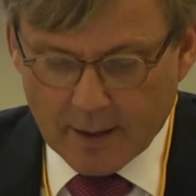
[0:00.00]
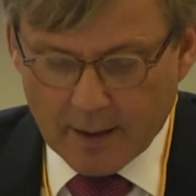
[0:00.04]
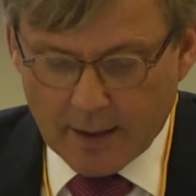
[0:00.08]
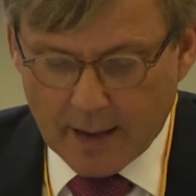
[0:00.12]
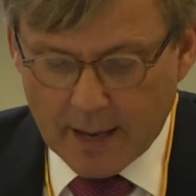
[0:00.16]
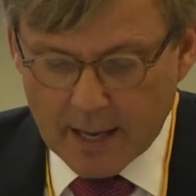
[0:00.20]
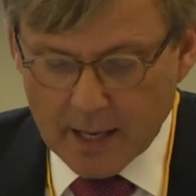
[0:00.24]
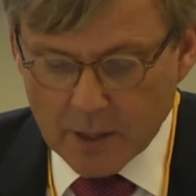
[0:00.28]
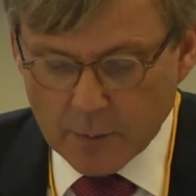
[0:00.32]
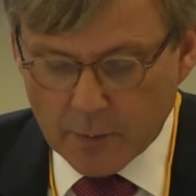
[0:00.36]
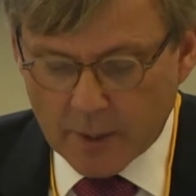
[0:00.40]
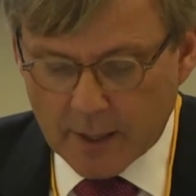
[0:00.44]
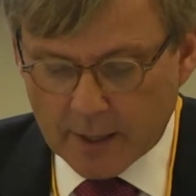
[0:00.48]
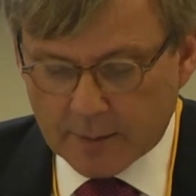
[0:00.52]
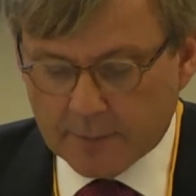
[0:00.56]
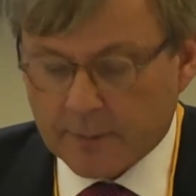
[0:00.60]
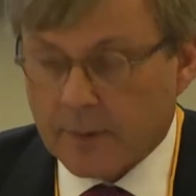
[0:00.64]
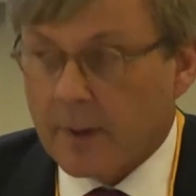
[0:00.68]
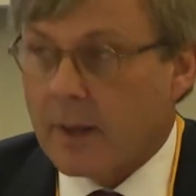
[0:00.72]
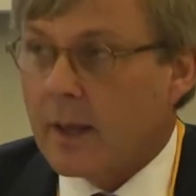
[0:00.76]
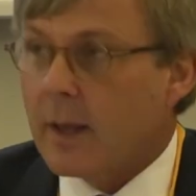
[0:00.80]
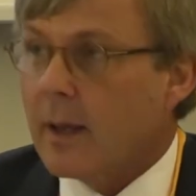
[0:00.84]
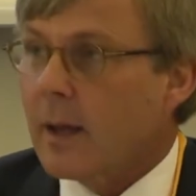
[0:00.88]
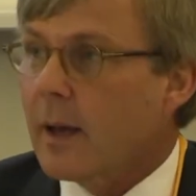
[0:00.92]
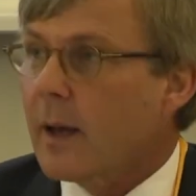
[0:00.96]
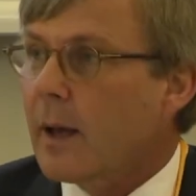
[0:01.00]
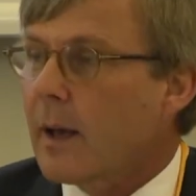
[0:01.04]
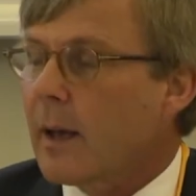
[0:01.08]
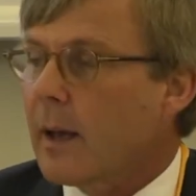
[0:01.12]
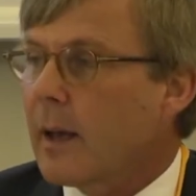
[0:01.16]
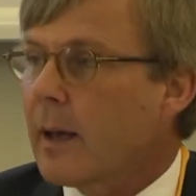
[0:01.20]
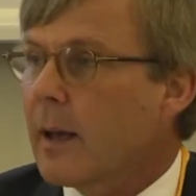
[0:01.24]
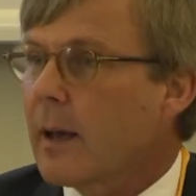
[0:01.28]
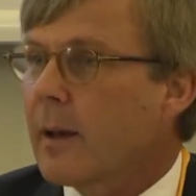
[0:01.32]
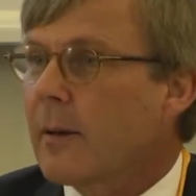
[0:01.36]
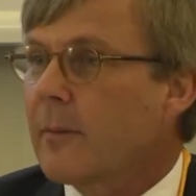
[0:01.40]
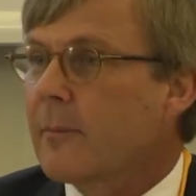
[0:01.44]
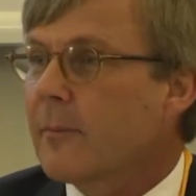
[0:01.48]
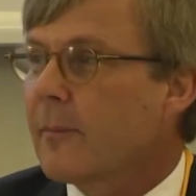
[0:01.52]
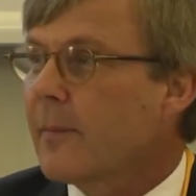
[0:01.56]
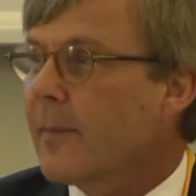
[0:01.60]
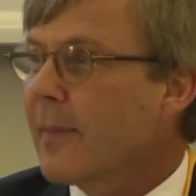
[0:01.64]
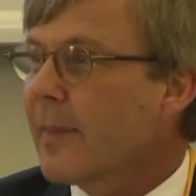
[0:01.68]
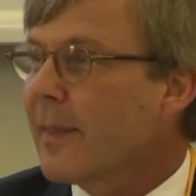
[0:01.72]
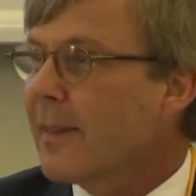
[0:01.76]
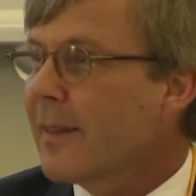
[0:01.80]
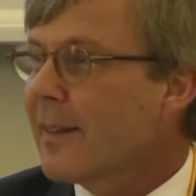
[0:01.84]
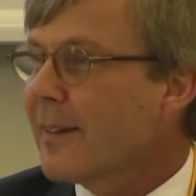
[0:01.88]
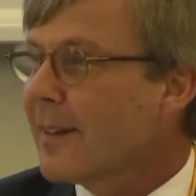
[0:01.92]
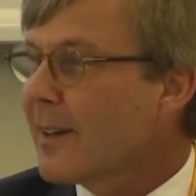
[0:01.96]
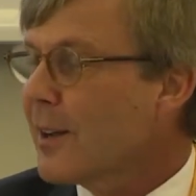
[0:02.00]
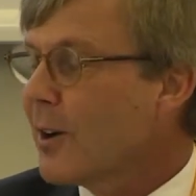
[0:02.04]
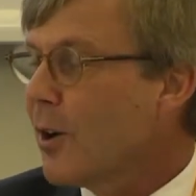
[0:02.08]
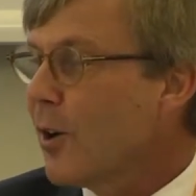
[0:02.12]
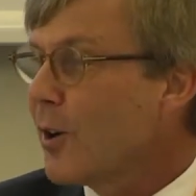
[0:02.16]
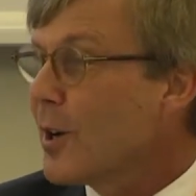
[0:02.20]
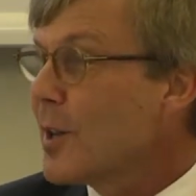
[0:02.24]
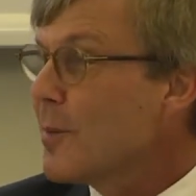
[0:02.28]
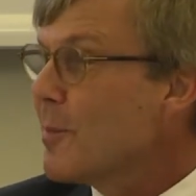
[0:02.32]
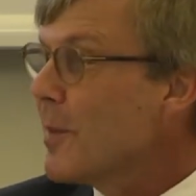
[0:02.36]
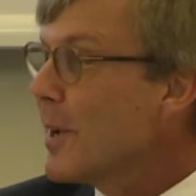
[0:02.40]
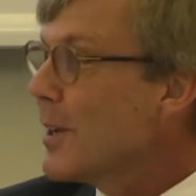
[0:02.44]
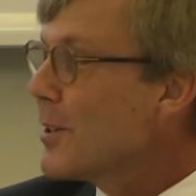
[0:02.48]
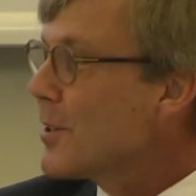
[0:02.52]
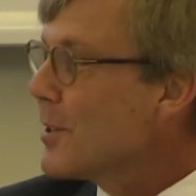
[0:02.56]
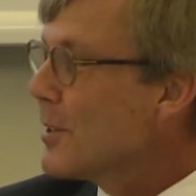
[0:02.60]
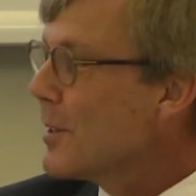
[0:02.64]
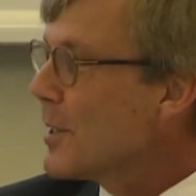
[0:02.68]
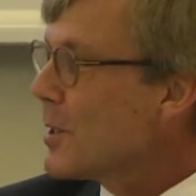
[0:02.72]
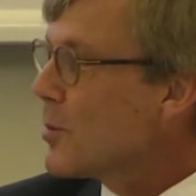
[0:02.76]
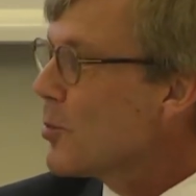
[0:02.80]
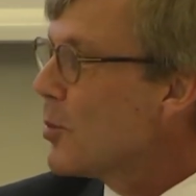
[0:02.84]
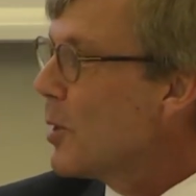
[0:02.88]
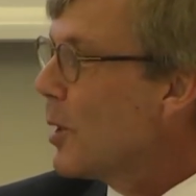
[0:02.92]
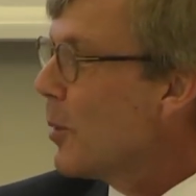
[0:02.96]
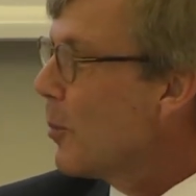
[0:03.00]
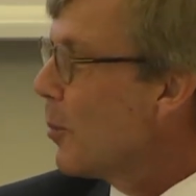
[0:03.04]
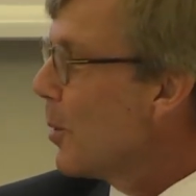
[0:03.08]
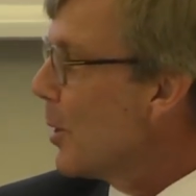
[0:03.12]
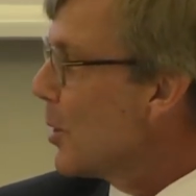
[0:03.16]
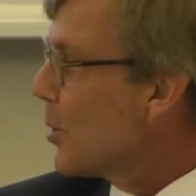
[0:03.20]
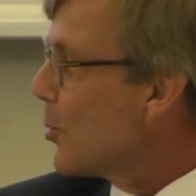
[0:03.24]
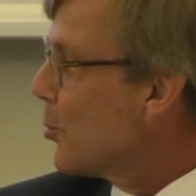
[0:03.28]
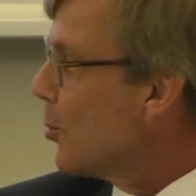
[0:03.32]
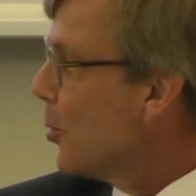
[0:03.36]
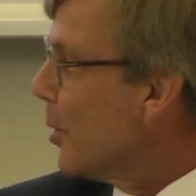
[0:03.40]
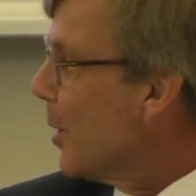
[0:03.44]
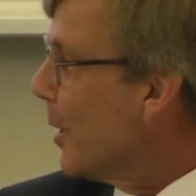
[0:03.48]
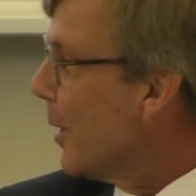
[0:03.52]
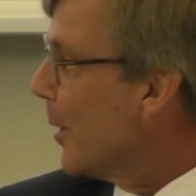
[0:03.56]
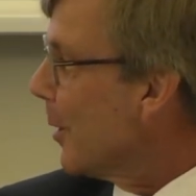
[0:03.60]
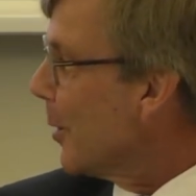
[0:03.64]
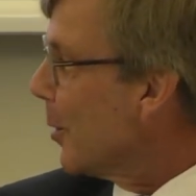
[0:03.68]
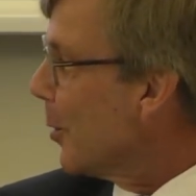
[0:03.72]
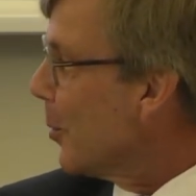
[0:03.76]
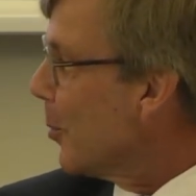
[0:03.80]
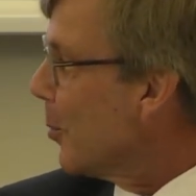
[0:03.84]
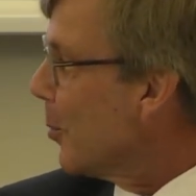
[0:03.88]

Anyway, Colin mentioned this 1 + 1